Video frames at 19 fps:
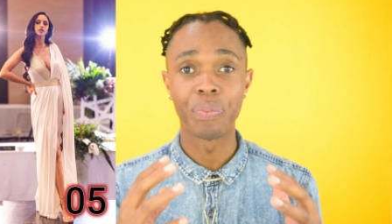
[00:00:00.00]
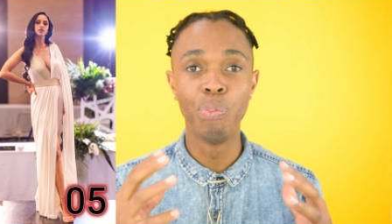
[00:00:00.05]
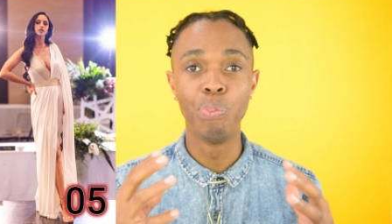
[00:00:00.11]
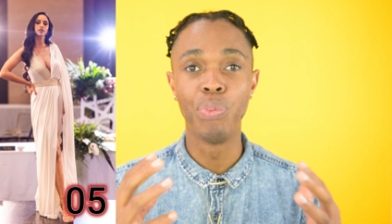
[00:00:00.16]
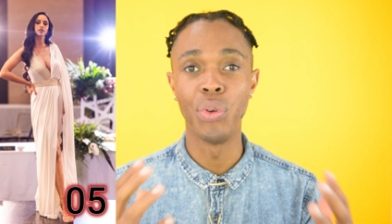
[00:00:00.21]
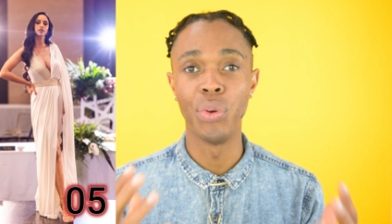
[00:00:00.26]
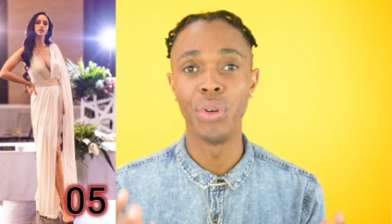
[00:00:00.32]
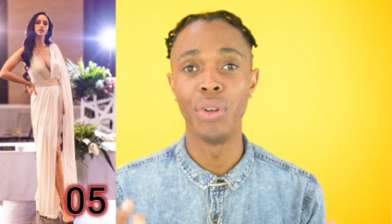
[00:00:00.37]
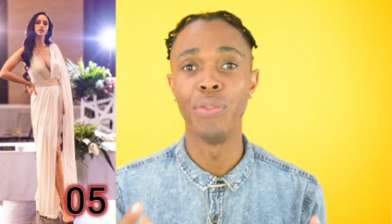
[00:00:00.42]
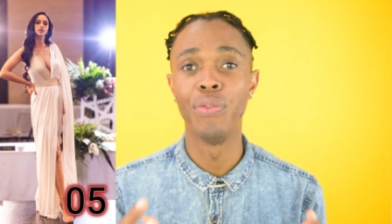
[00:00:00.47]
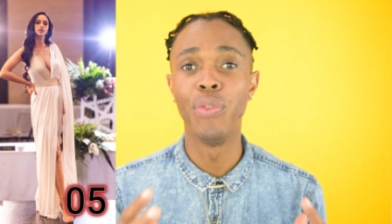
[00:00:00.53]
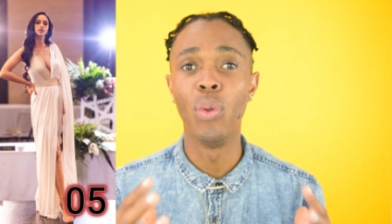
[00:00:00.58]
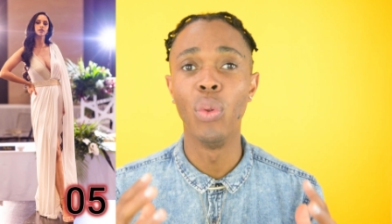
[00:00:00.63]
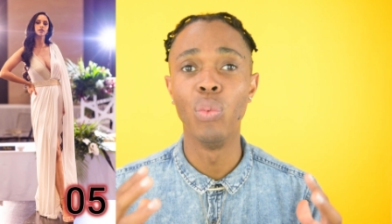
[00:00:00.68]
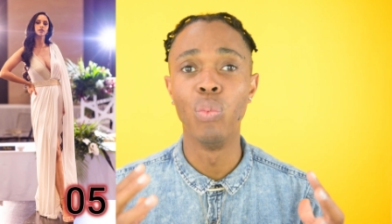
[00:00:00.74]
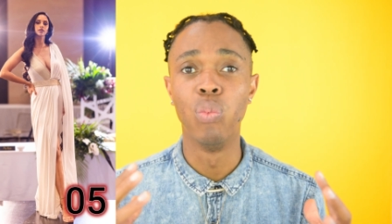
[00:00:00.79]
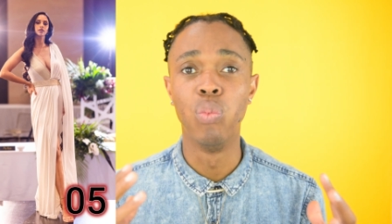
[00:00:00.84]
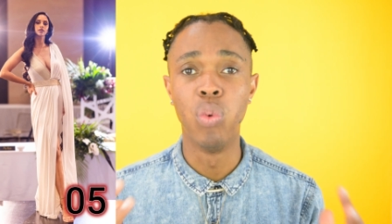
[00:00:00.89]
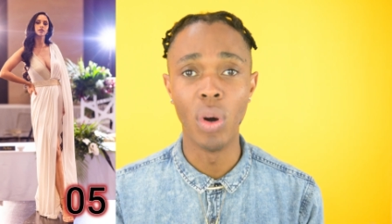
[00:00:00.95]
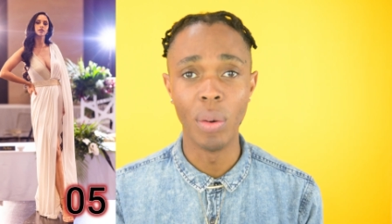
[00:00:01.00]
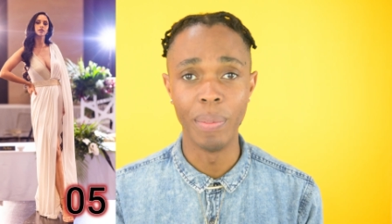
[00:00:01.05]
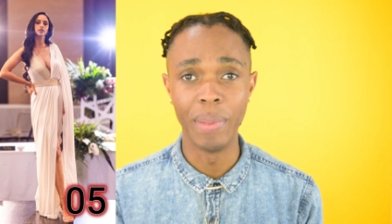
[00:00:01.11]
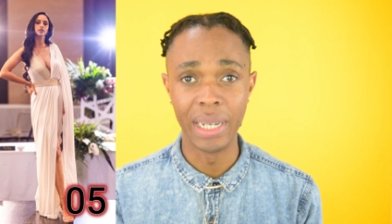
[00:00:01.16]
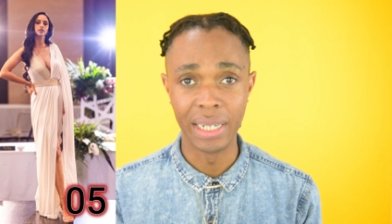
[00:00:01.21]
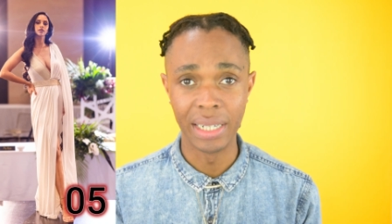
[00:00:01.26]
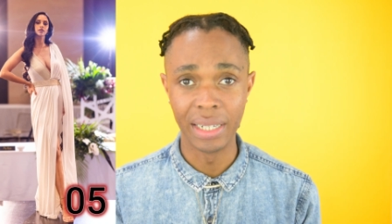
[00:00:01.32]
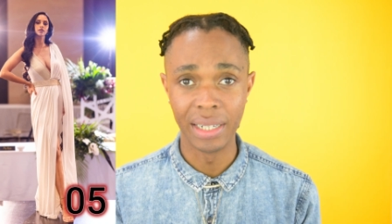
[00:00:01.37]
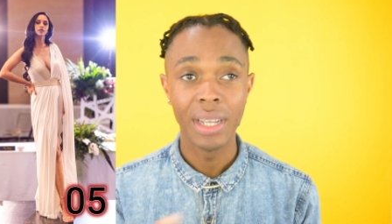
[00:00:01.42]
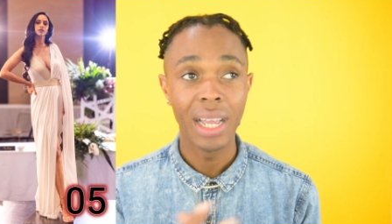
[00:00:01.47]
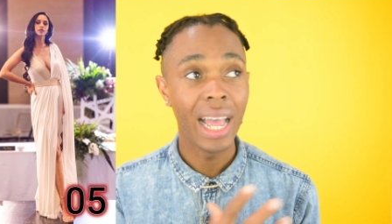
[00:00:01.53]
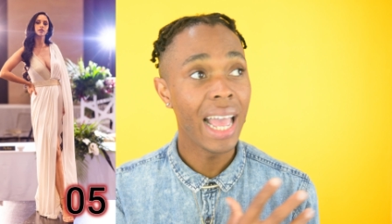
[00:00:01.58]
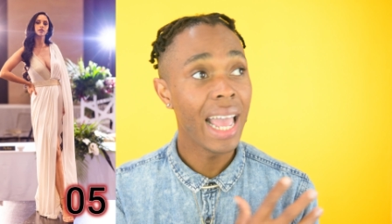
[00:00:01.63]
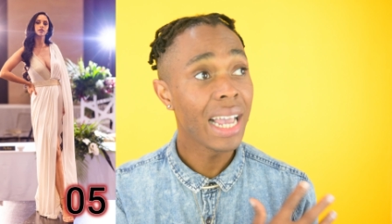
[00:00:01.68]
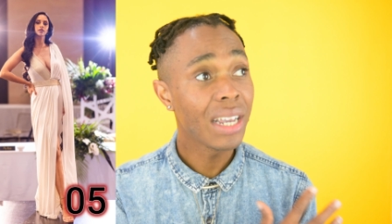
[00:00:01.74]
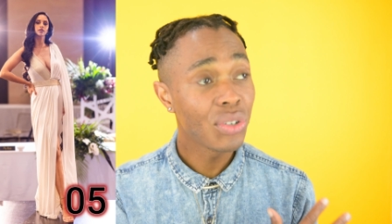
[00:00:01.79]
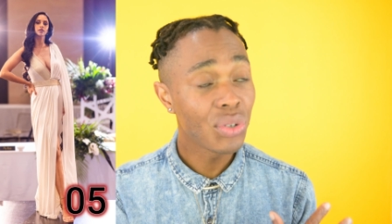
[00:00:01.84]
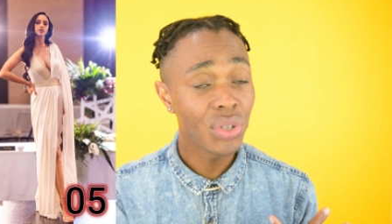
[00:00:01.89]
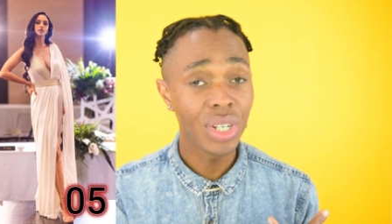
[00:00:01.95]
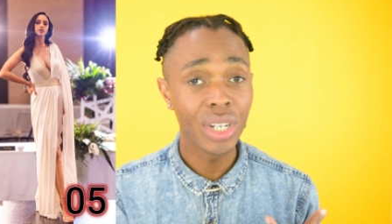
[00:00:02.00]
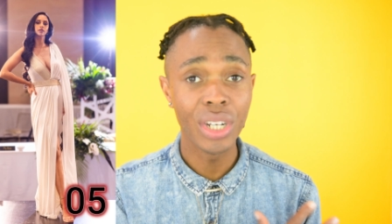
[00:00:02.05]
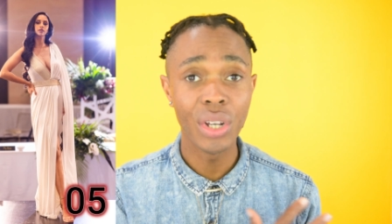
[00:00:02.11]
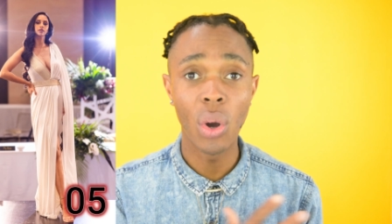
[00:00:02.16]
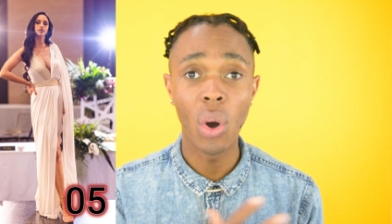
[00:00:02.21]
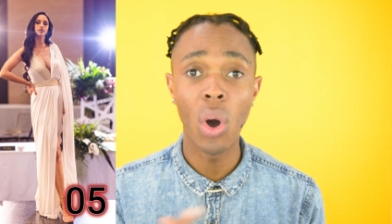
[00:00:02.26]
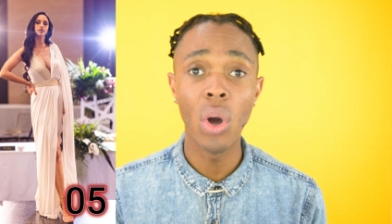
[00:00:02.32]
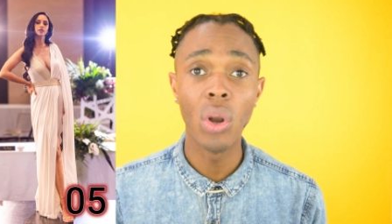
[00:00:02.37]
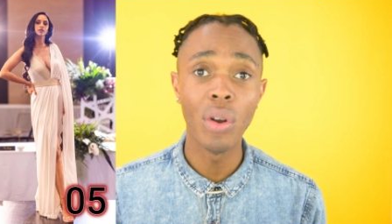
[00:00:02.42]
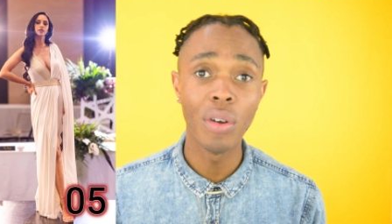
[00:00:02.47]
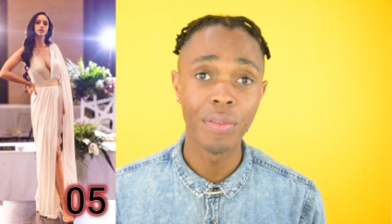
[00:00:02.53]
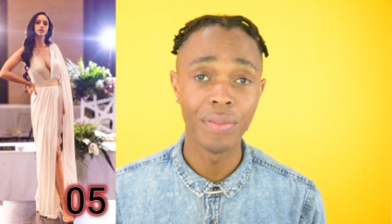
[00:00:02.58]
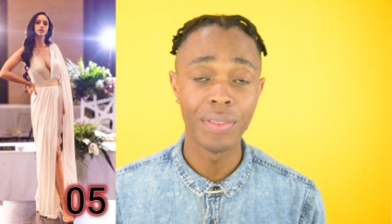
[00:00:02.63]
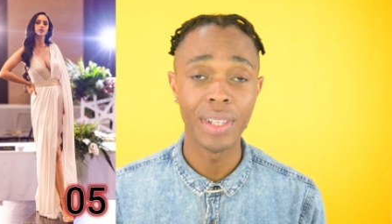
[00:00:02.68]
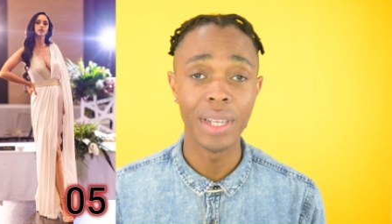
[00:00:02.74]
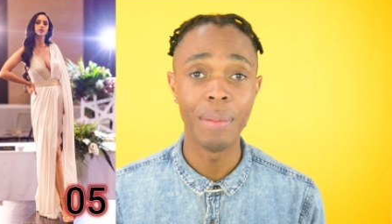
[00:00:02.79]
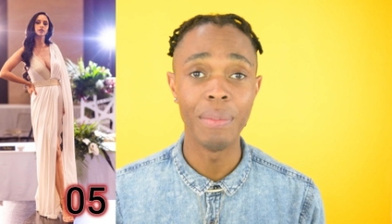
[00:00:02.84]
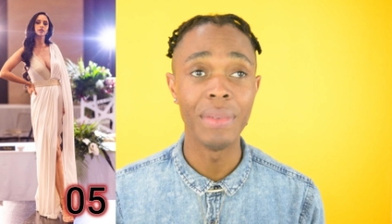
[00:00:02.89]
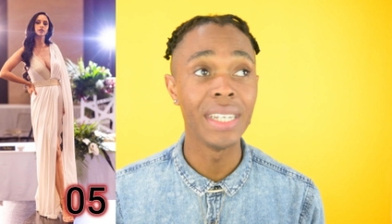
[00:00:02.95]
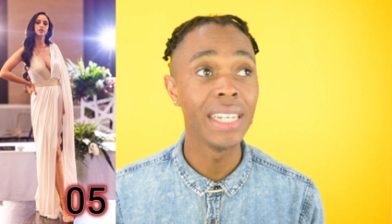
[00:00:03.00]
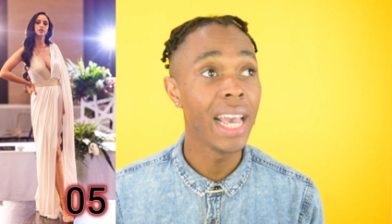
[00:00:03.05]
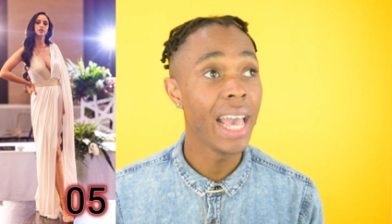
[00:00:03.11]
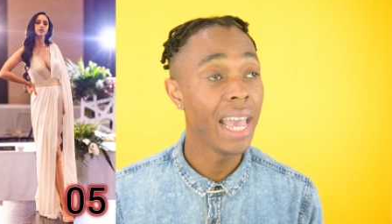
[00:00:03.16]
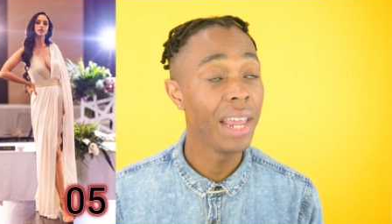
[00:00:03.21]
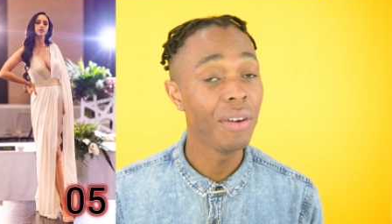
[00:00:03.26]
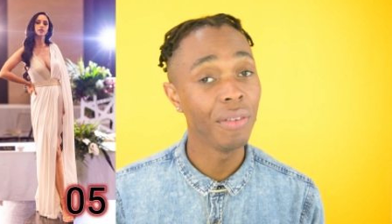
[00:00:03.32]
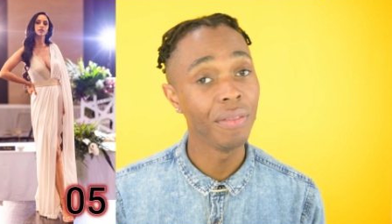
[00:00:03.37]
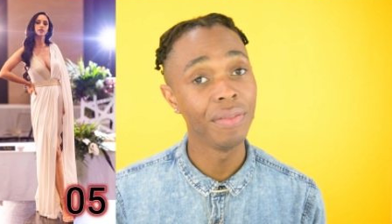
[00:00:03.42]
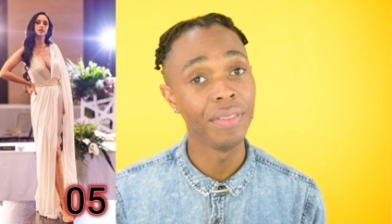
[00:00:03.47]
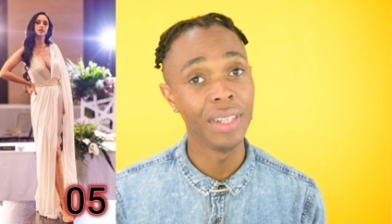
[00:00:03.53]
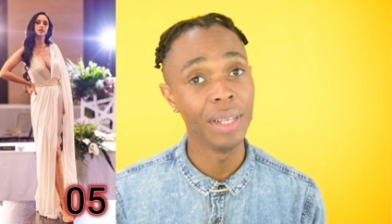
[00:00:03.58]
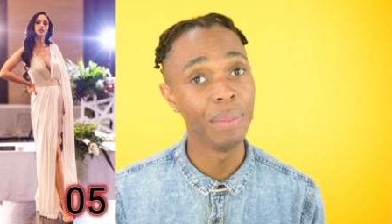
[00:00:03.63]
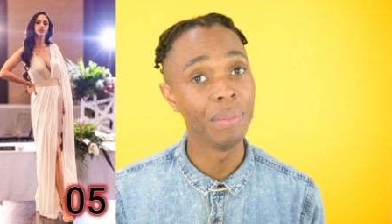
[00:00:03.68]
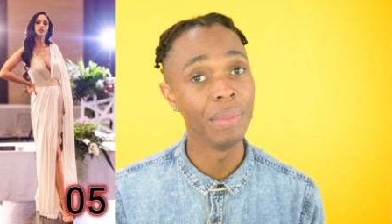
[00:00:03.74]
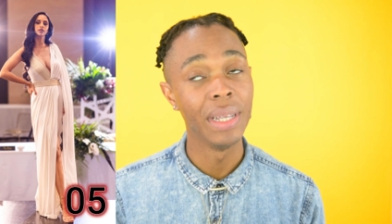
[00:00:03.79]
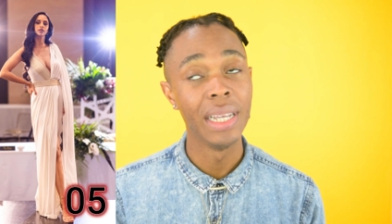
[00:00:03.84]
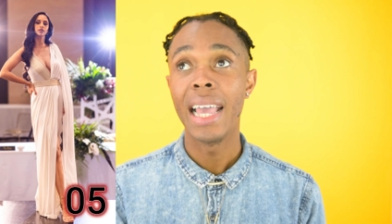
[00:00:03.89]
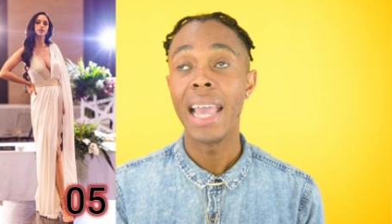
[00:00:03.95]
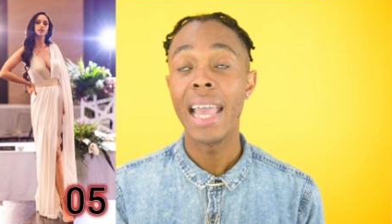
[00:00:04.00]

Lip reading: beautiful women. Actually, all of them, 10 of them,